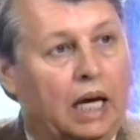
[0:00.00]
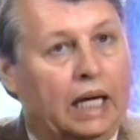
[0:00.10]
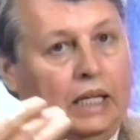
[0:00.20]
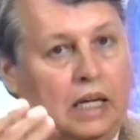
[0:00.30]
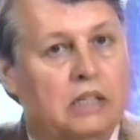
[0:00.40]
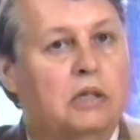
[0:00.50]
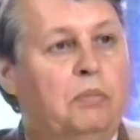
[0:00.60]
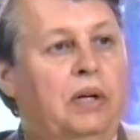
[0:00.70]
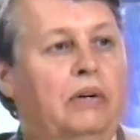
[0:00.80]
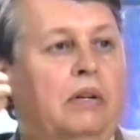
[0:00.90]
And its
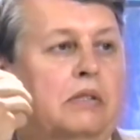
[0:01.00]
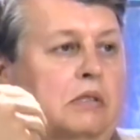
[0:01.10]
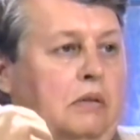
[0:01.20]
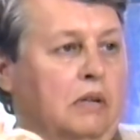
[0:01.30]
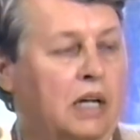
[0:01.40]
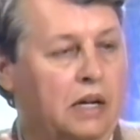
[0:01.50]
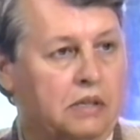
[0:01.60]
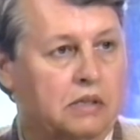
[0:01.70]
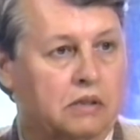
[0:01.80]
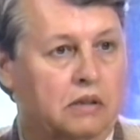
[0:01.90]
appearance to
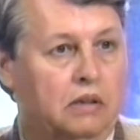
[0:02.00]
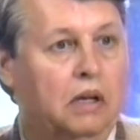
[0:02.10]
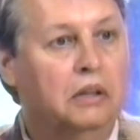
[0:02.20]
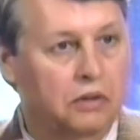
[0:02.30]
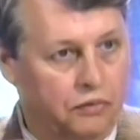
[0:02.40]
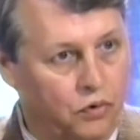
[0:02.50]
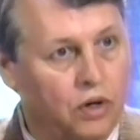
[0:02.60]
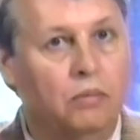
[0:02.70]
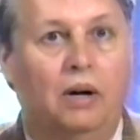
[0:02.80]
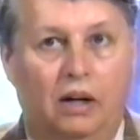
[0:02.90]
us in the
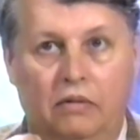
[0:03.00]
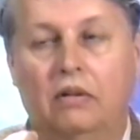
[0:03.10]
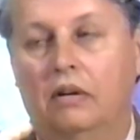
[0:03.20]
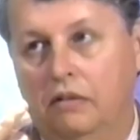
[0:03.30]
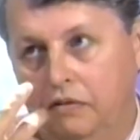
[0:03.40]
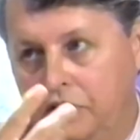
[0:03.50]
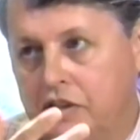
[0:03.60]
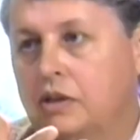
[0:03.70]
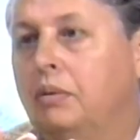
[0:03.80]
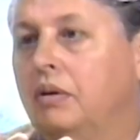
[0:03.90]
form of
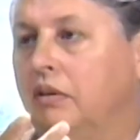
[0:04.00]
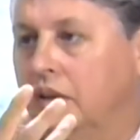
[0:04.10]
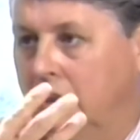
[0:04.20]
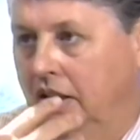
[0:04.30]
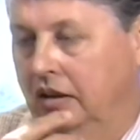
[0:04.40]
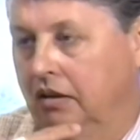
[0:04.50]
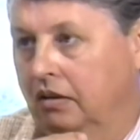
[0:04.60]
visible light